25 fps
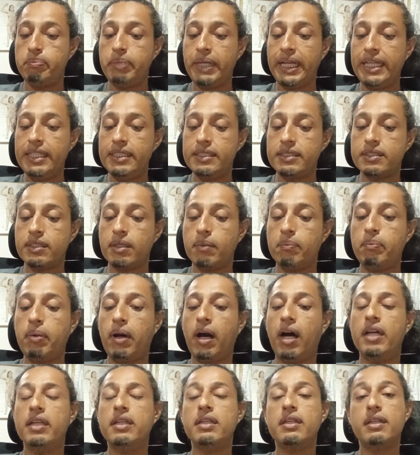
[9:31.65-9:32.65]
based
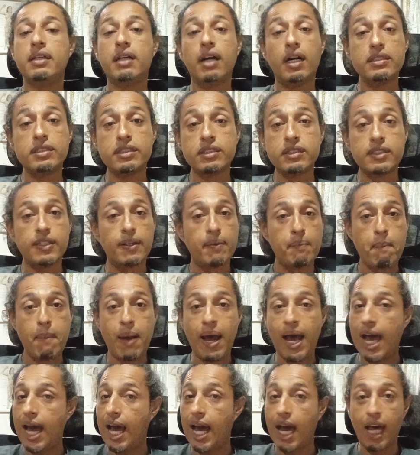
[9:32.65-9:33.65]
upon custom
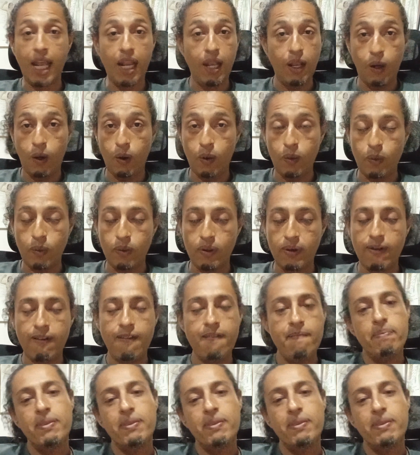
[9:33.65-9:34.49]
alone.